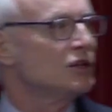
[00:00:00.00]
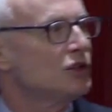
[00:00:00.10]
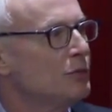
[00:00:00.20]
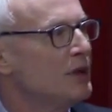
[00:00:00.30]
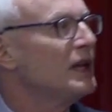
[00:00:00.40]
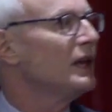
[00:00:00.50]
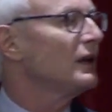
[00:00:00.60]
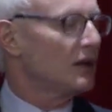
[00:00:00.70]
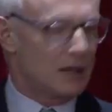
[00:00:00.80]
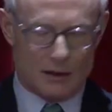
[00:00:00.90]
to
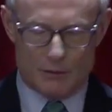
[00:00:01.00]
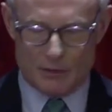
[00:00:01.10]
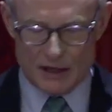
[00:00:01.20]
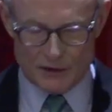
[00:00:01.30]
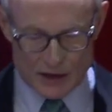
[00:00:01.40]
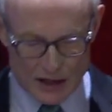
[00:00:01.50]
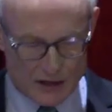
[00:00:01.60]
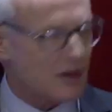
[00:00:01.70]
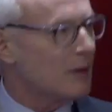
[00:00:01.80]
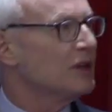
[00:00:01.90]
being the
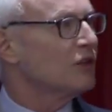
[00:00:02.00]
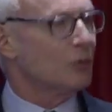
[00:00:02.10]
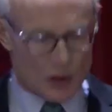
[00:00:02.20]
kind of companies